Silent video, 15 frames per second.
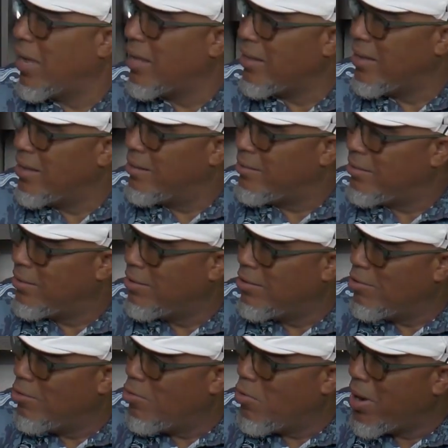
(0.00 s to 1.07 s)
to get into
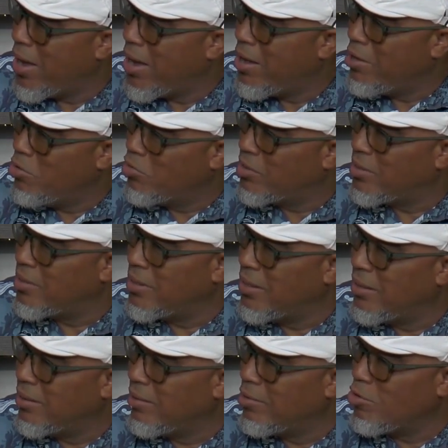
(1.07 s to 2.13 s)
where you
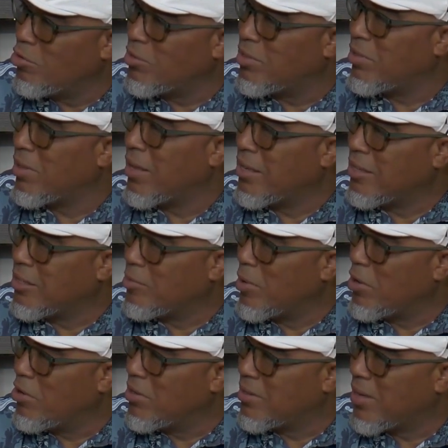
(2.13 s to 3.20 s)
see those things,
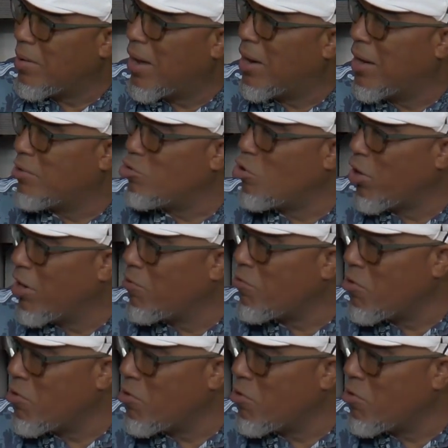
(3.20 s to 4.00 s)
because talking